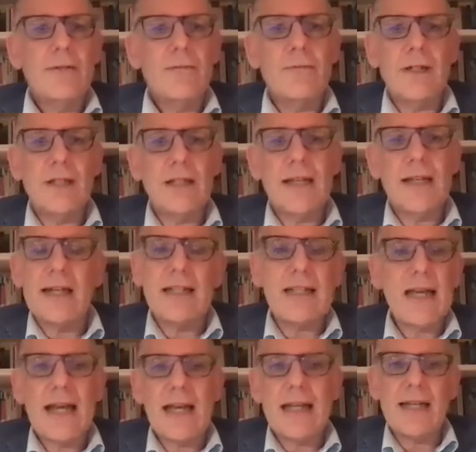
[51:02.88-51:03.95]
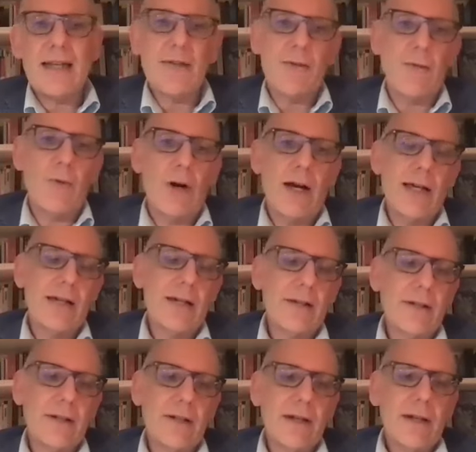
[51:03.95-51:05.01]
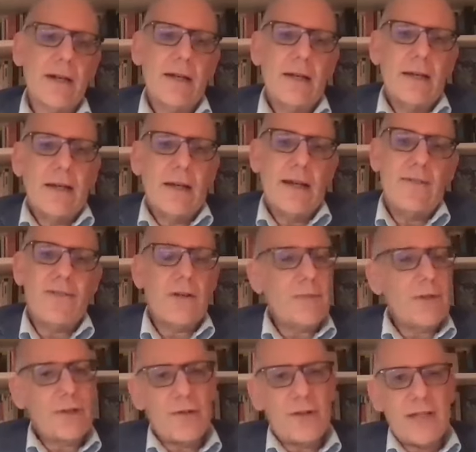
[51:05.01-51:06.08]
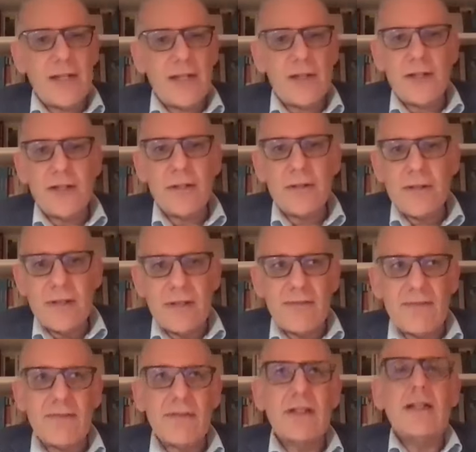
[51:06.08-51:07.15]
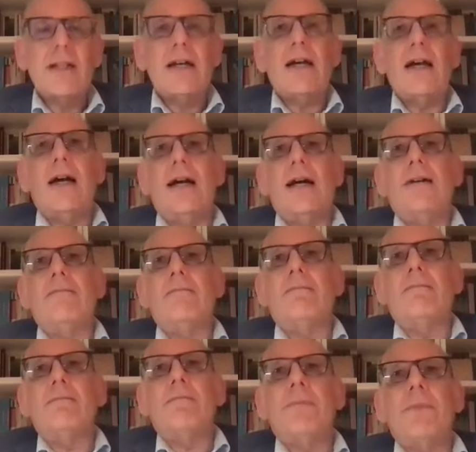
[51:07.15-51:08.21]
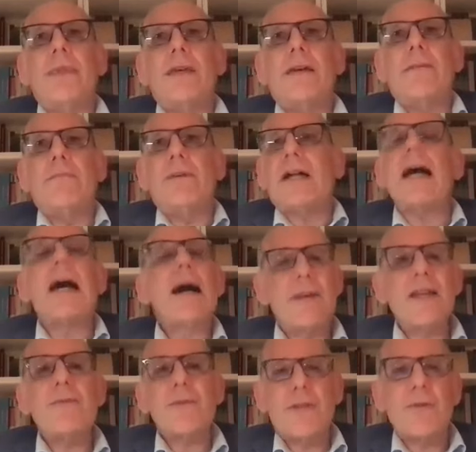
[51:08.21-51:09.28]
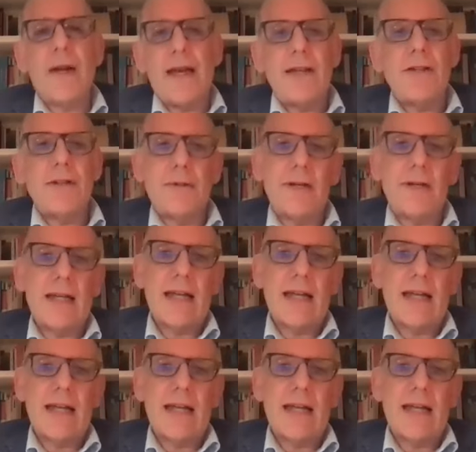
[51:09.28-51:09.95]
really attain either one, and if they're mutually exclusive. But comedy was the way into it,